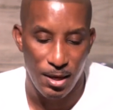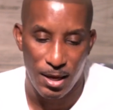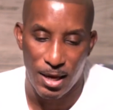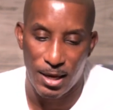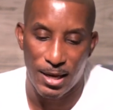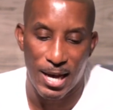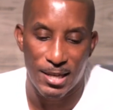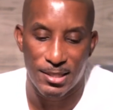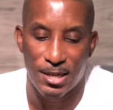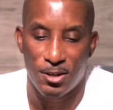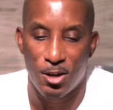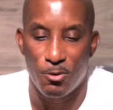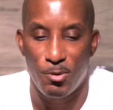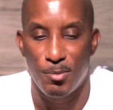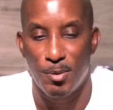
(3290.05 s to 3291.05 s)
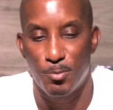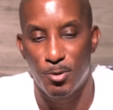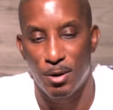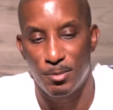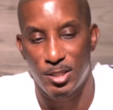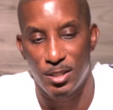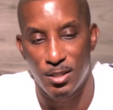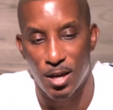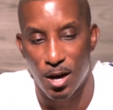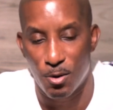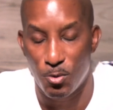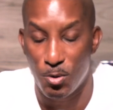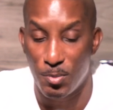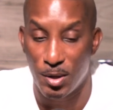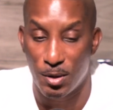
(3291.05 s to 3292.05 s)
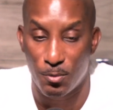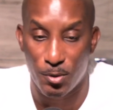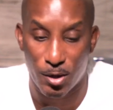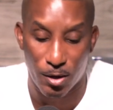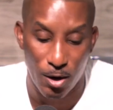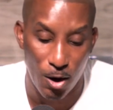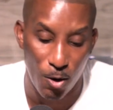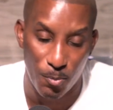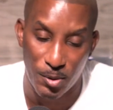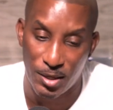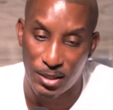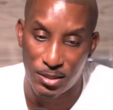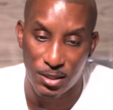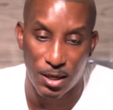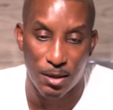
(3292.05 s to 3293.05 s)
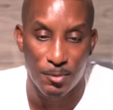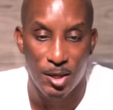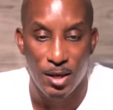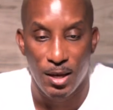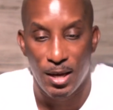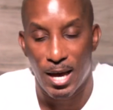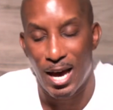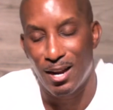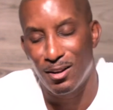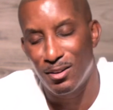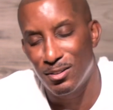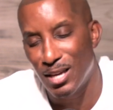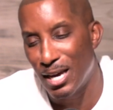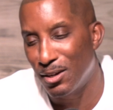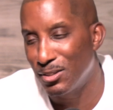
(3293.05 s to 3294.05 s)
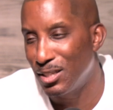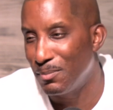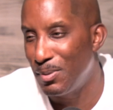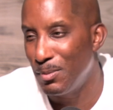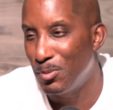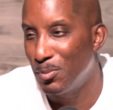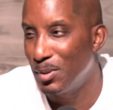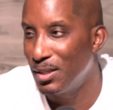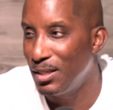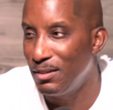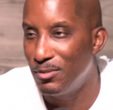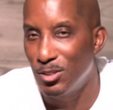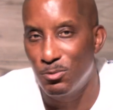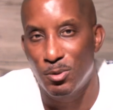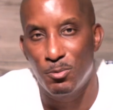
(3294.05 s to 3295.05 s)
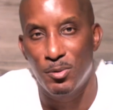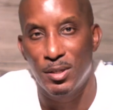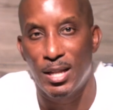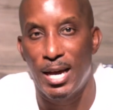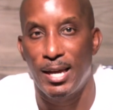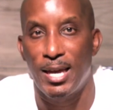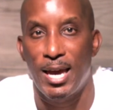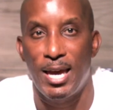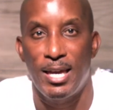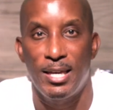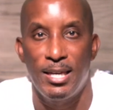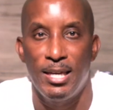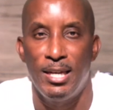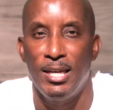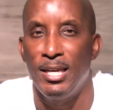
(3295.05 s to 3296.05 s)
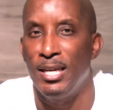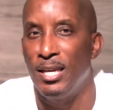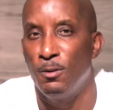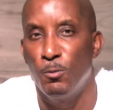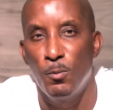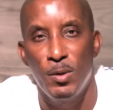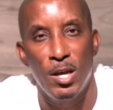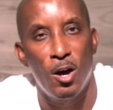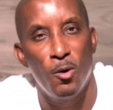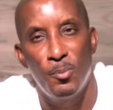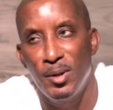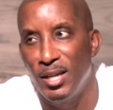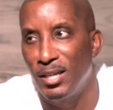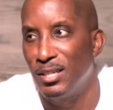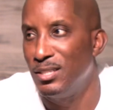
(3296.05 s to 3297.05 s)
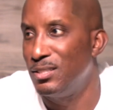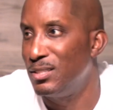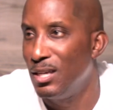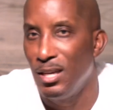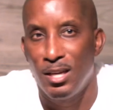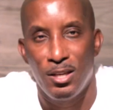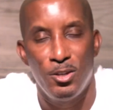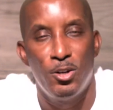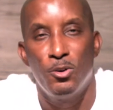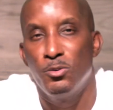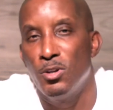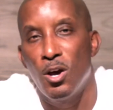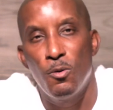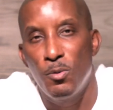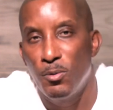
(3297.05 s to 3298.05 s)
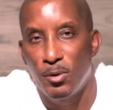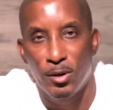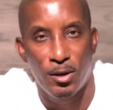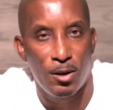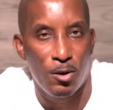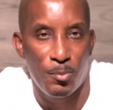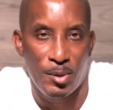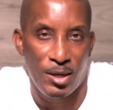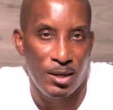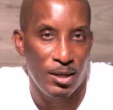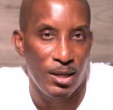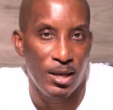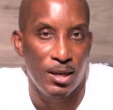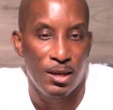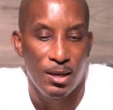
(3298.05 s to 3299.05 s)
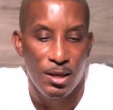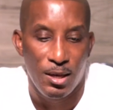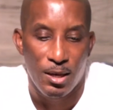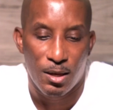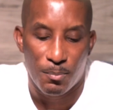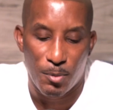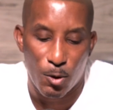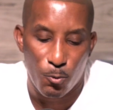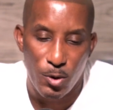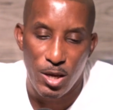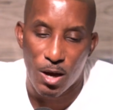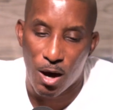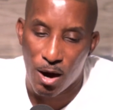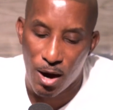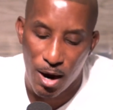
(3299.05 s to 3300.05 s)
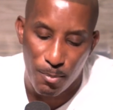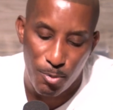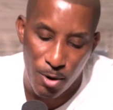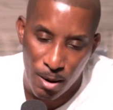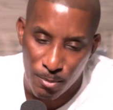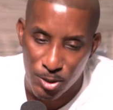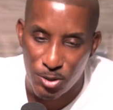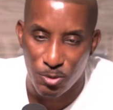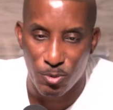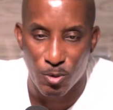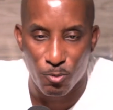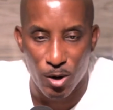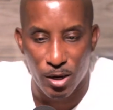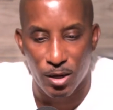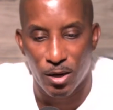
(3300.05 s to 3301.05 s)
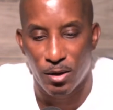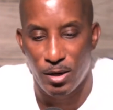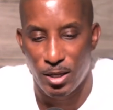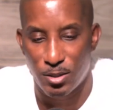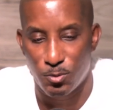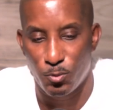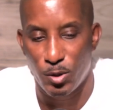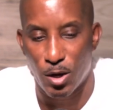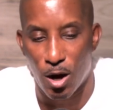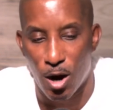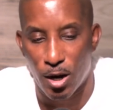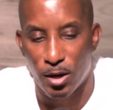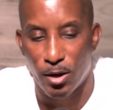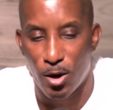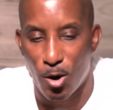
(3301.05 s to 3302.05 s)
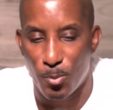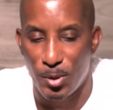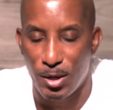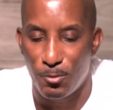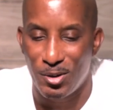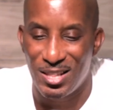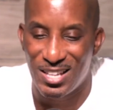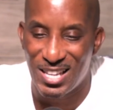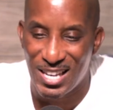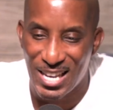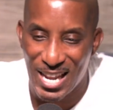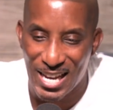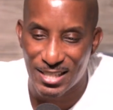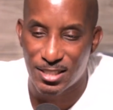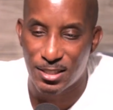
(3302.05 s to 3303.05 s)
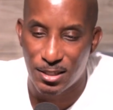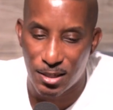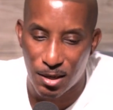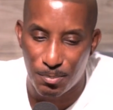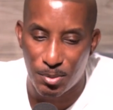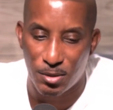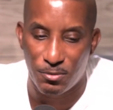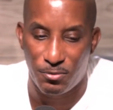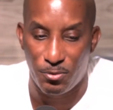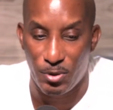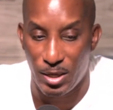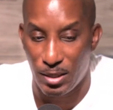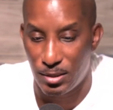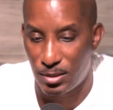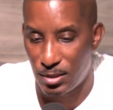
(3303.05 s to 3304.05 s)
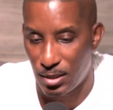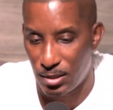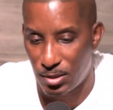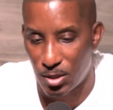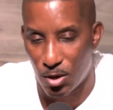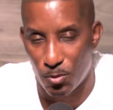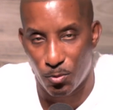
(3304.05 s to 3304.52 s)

And guys, I know we've been promising y'all we've been, we're going to open this up. I don't I don't think people believe us when we're like, "Hey, get in when we open it cuz you don't know when we're going to open it again." but we are i promise you we're working on this we are going to open it within the next couple of weeks and so